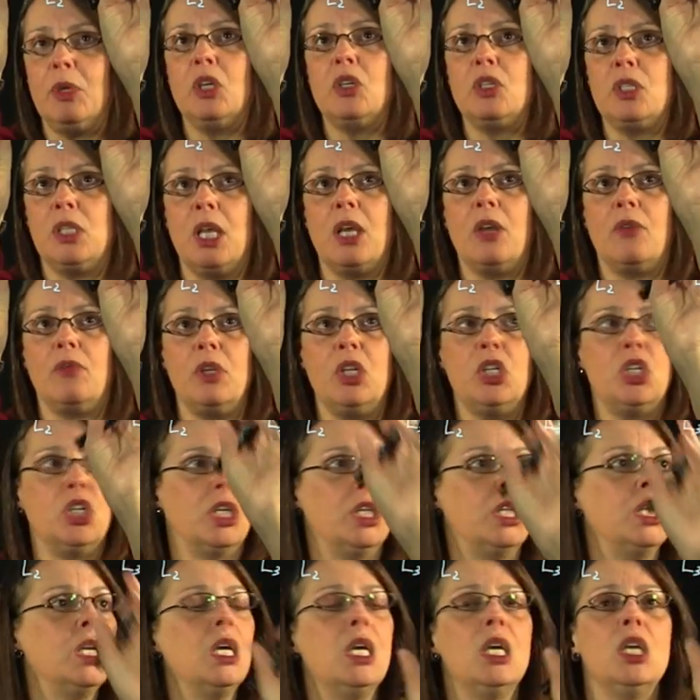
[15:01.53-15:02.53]
because they're
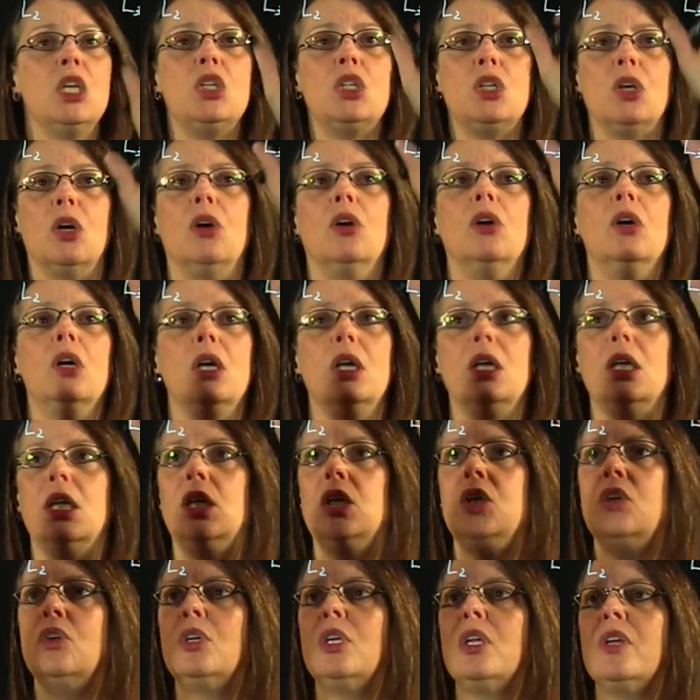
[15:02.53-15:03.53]
rigid. So
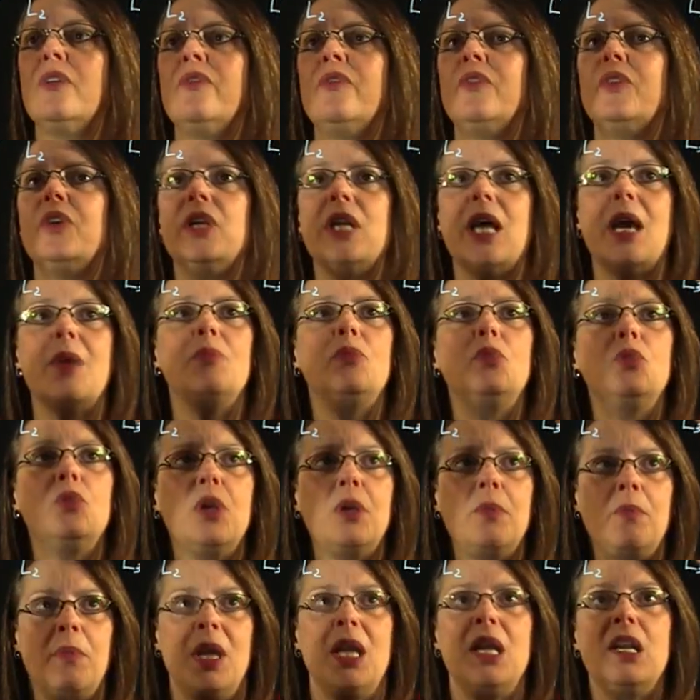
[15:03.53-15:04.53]
in order for them to
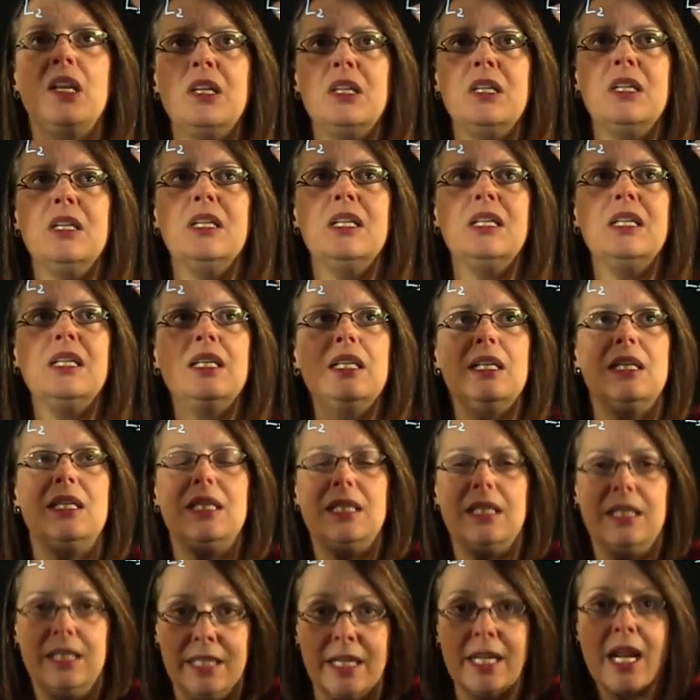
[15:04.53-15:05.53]
remain
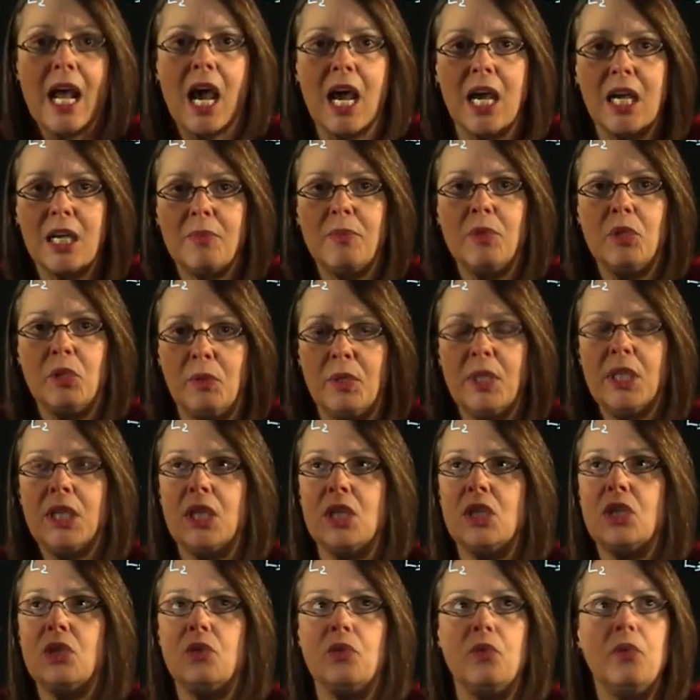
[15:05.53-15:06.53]
snug between
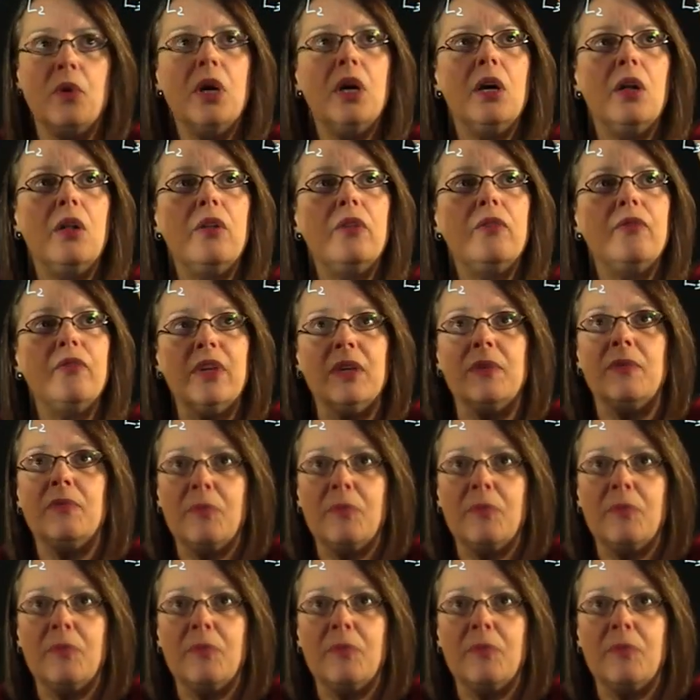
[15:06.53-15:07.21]
these two walls,